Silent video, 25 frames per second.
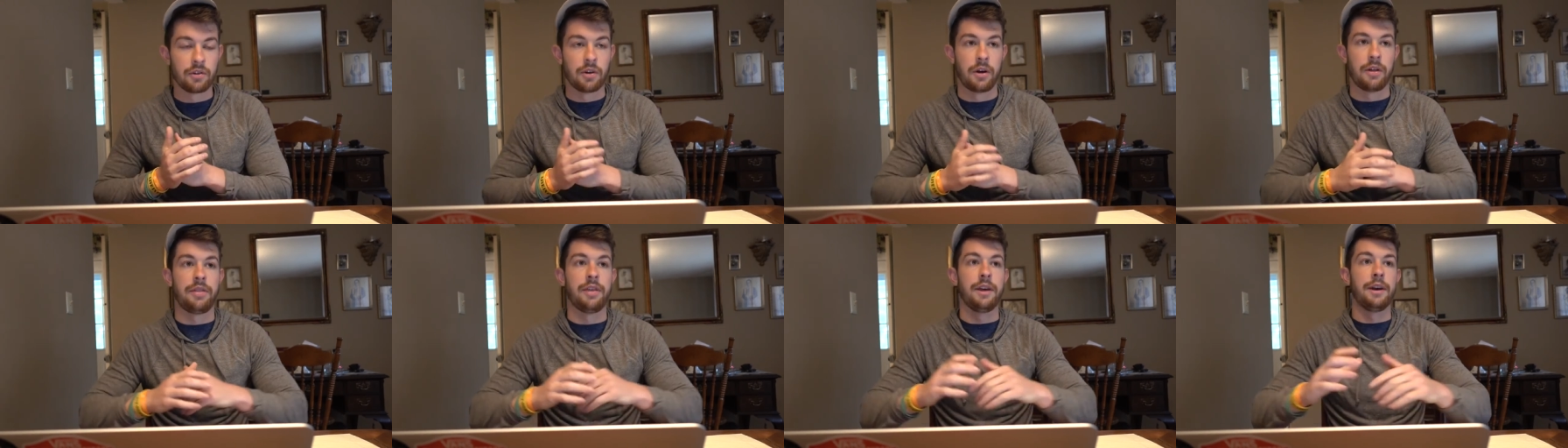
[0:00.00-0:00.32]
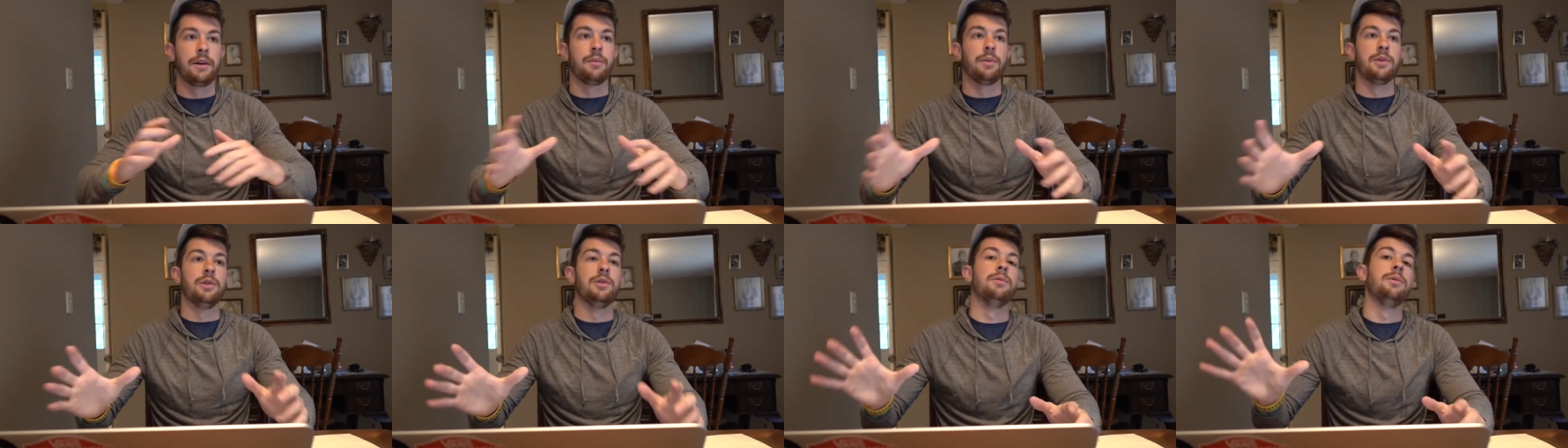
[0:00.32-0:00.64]
So I
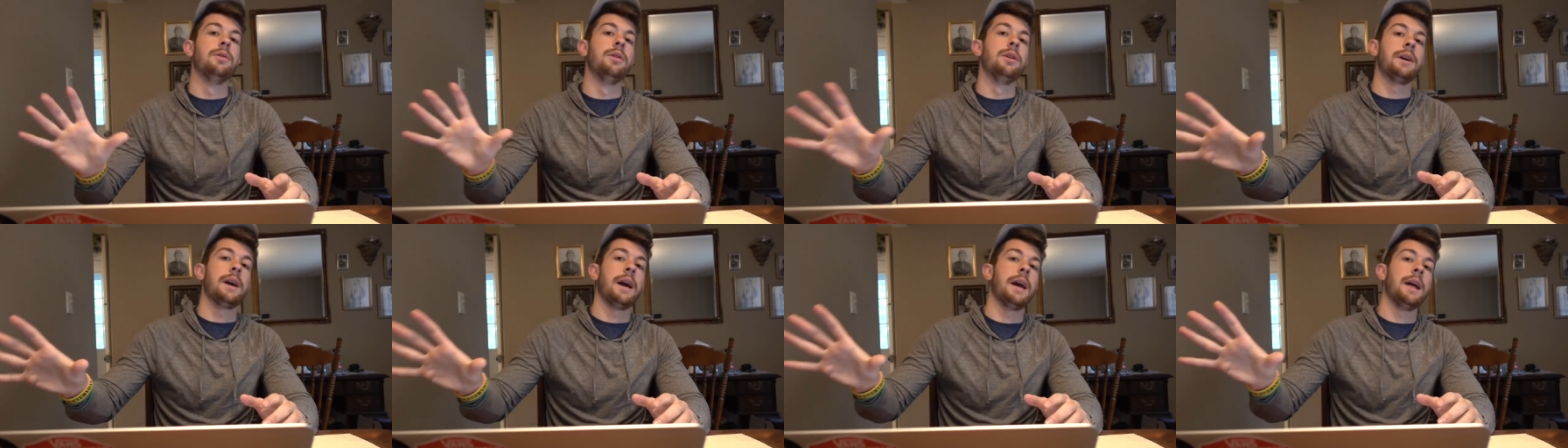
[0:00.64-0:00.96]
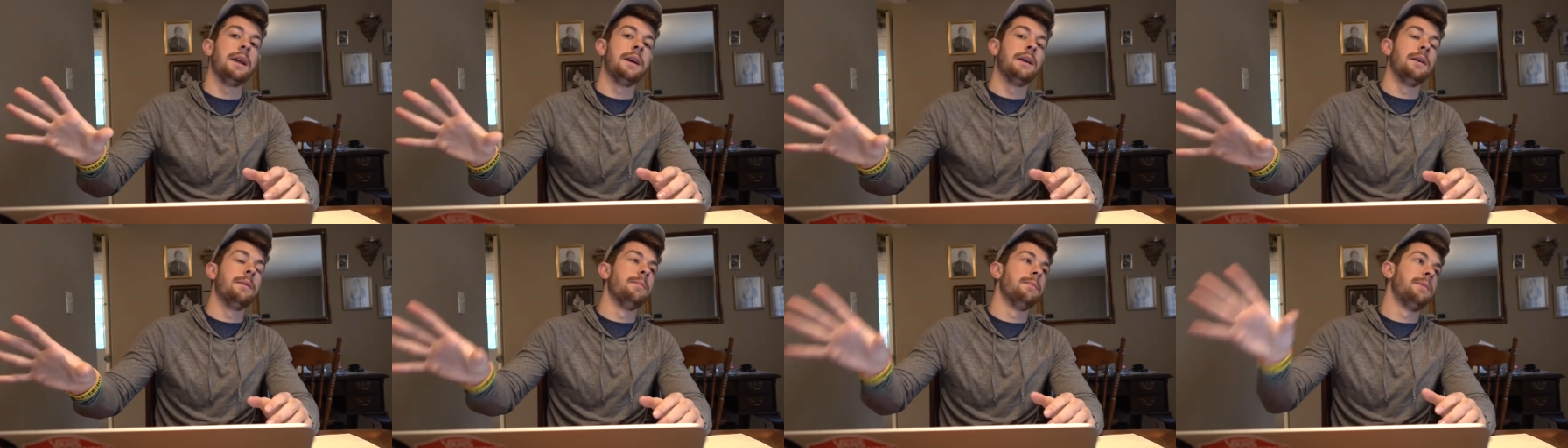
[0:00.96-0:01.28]
think when you look
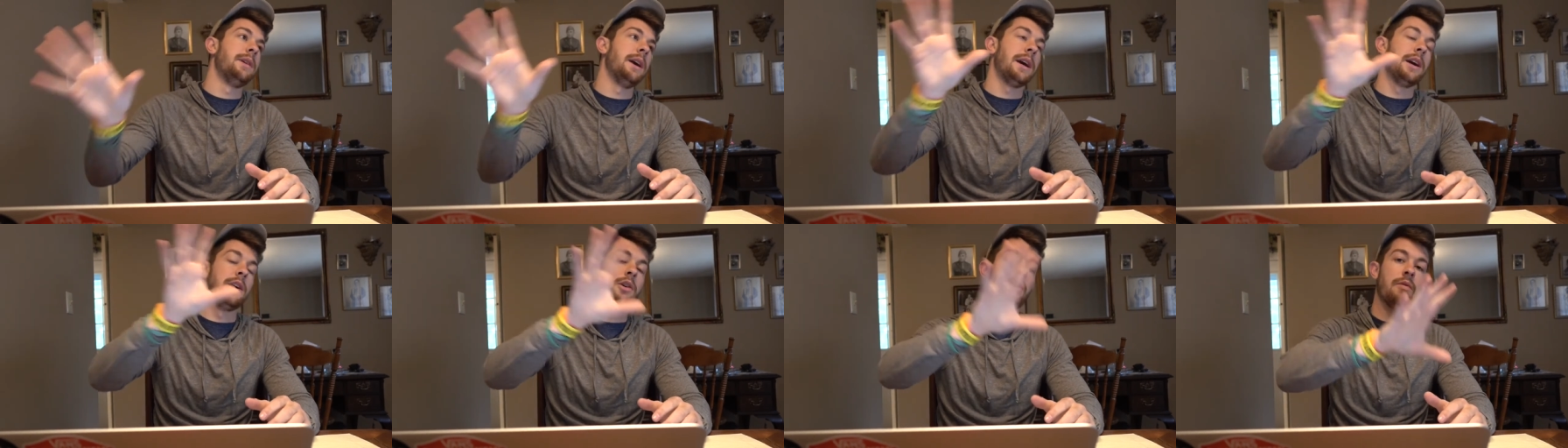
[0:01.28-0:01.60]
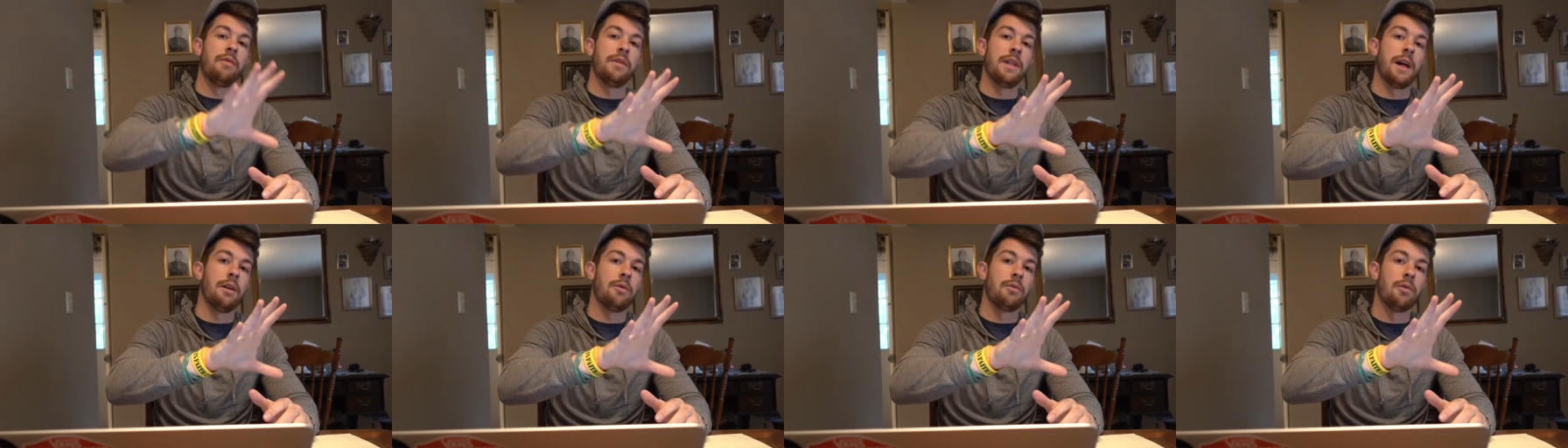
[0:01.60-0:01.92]
at him taking
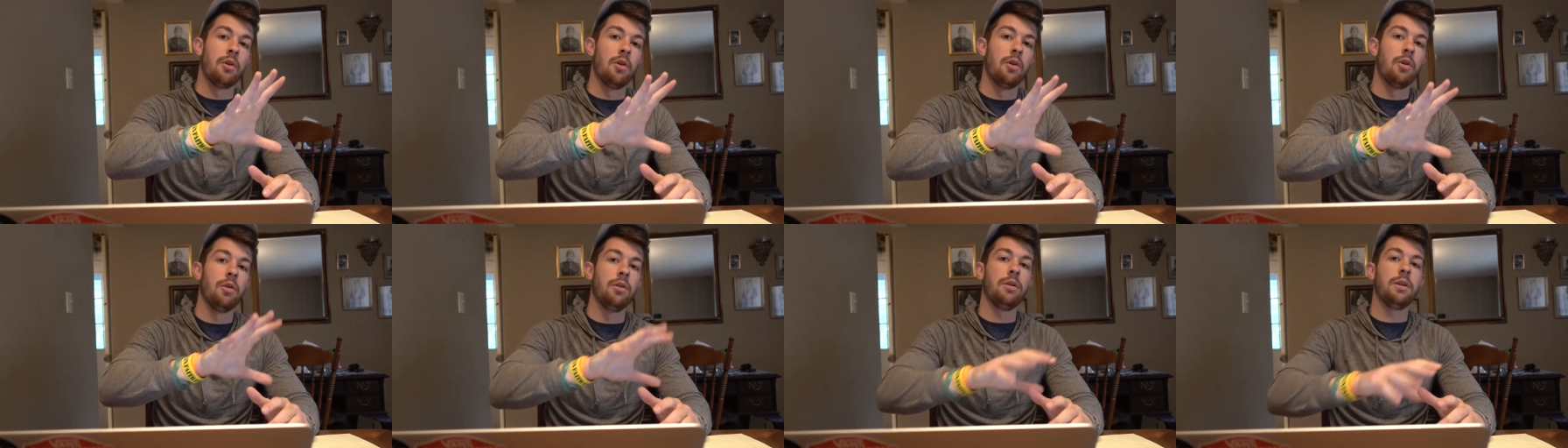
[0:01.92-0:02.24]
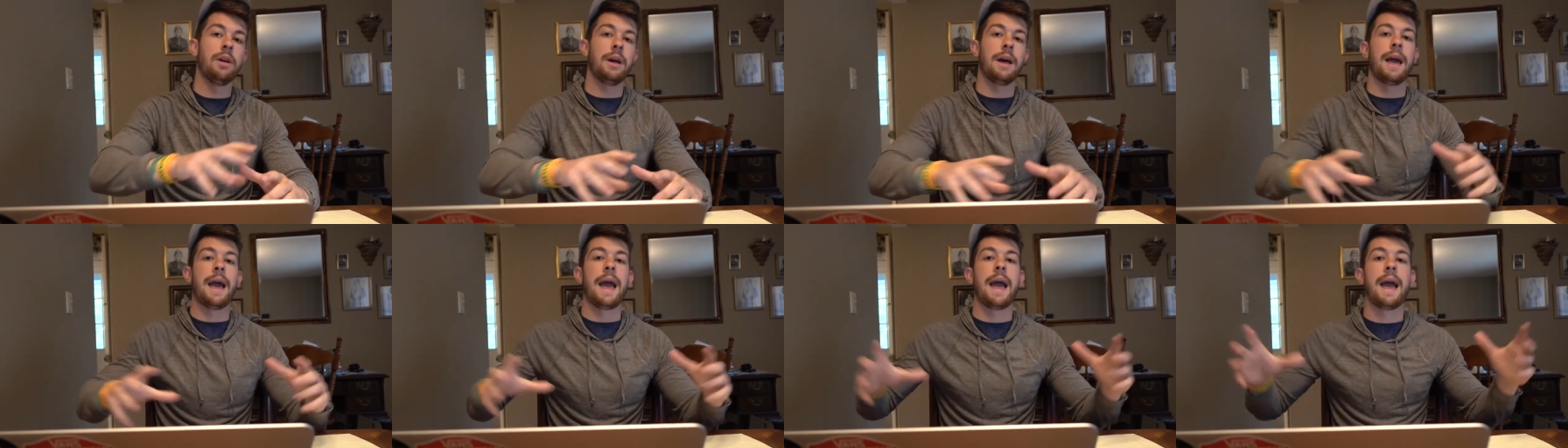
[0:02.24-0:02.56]
over that
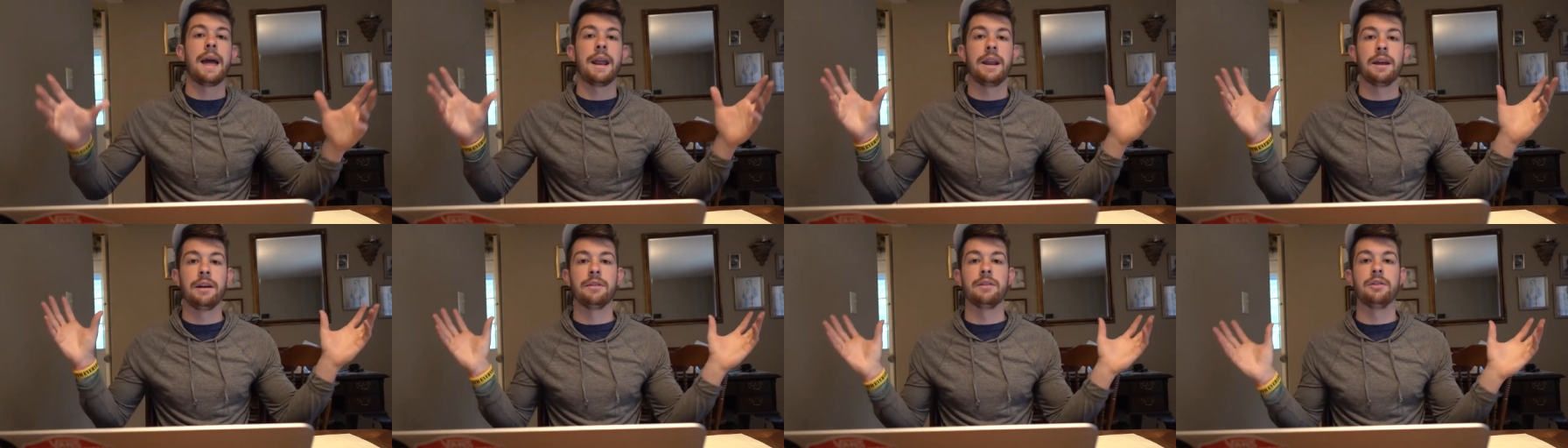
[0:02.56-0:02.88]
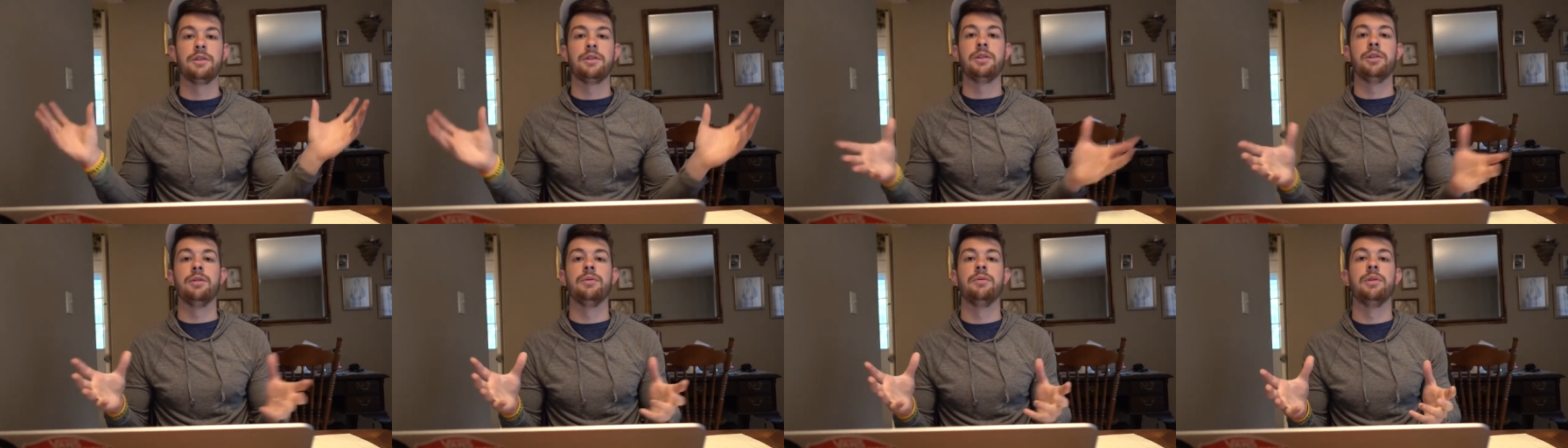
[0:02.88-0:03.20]
role, adding
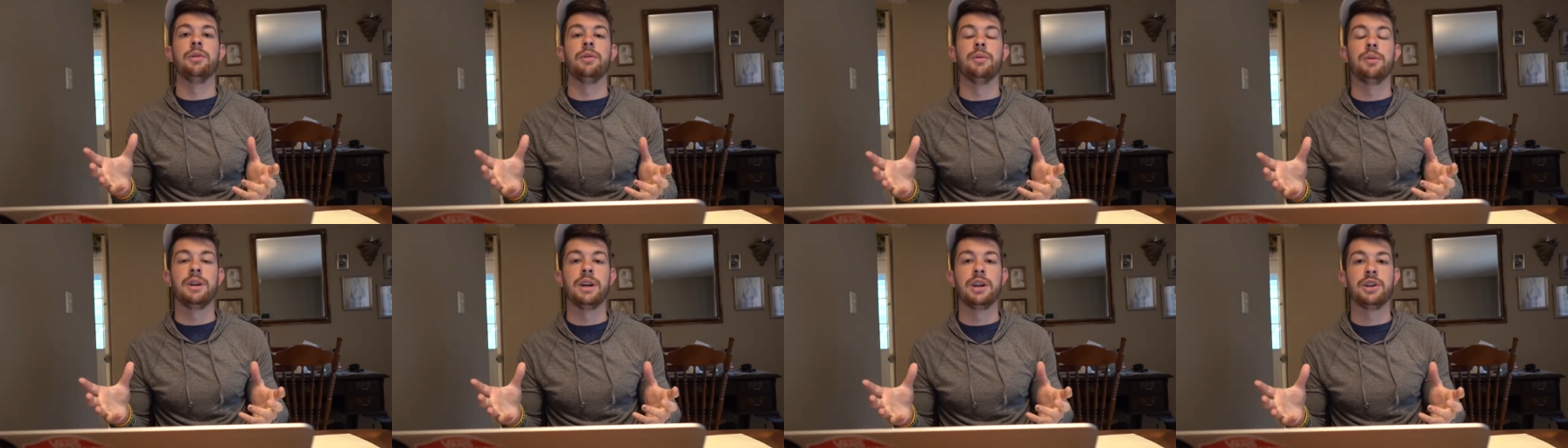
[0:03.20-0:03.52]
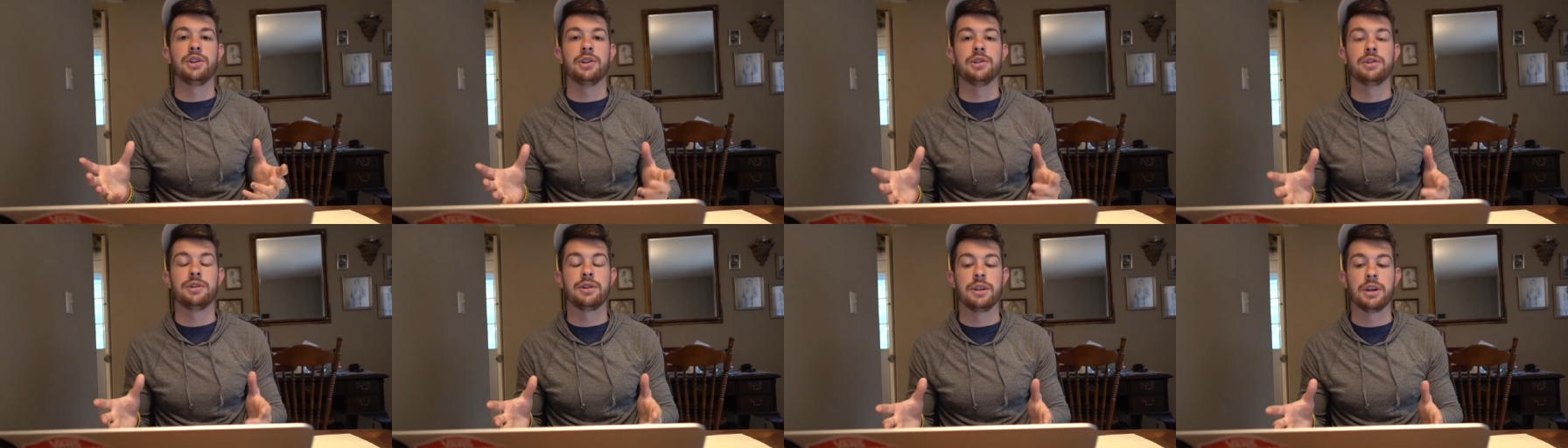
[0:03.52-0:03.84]
the two new
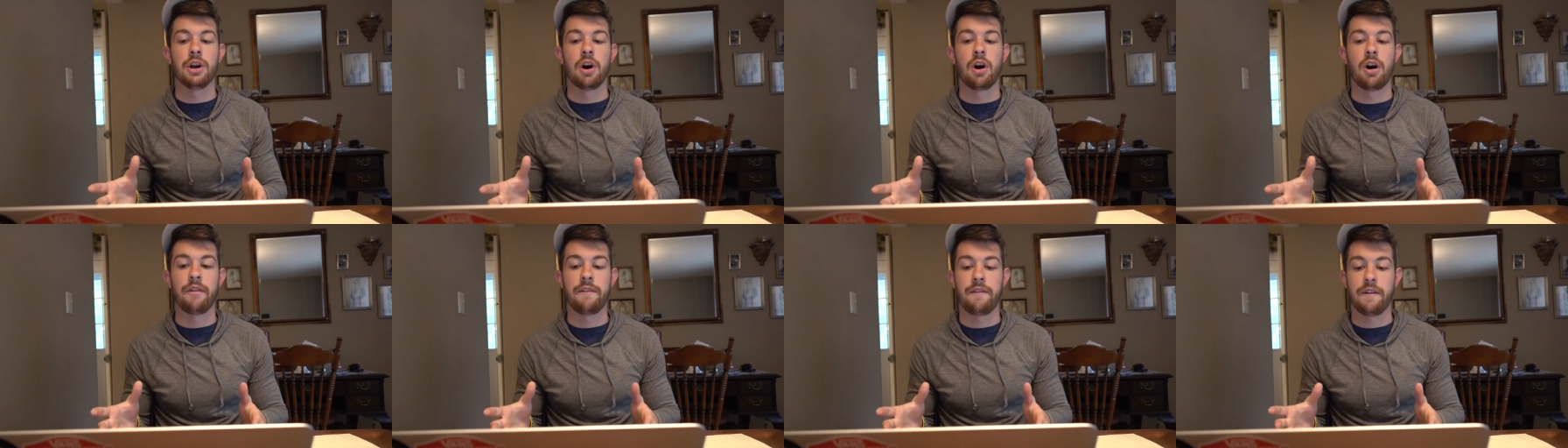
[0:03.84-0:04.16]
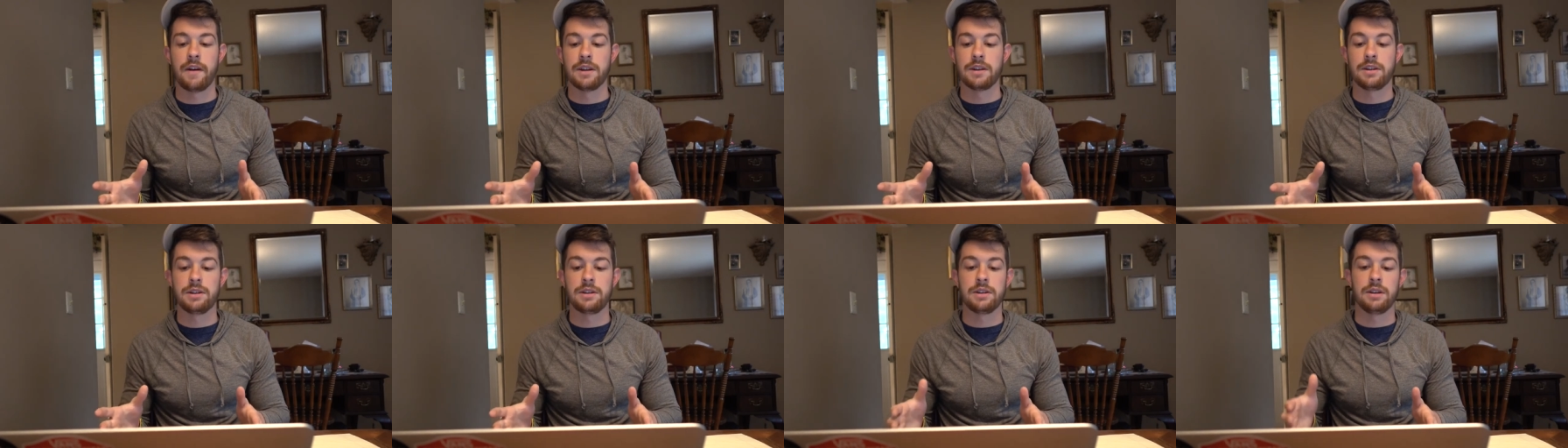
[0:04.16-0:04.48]
additions to the
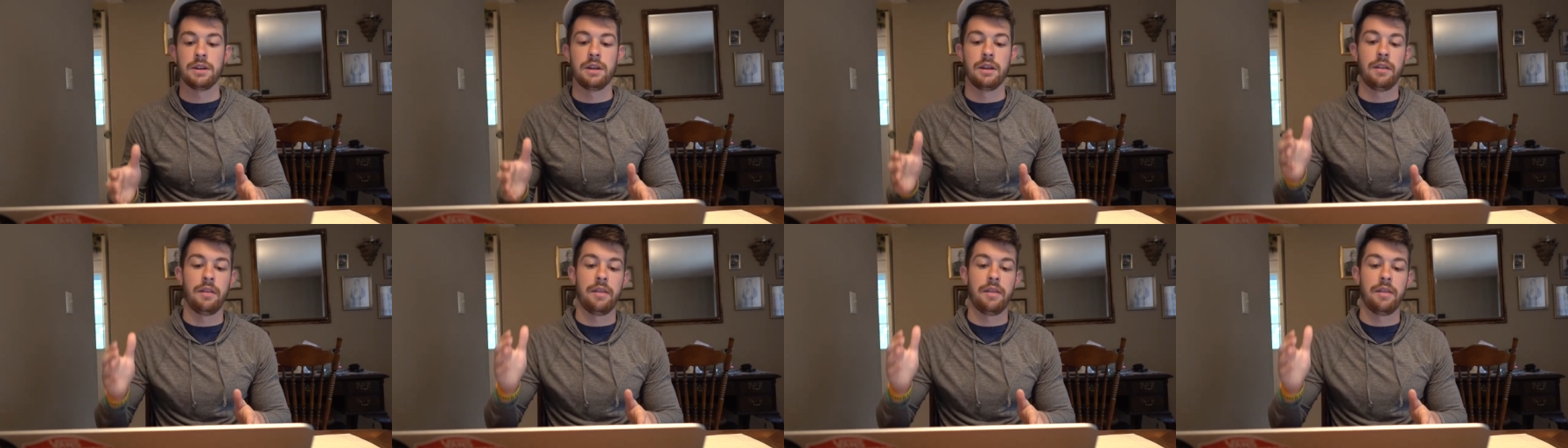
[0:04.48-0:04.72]
offense,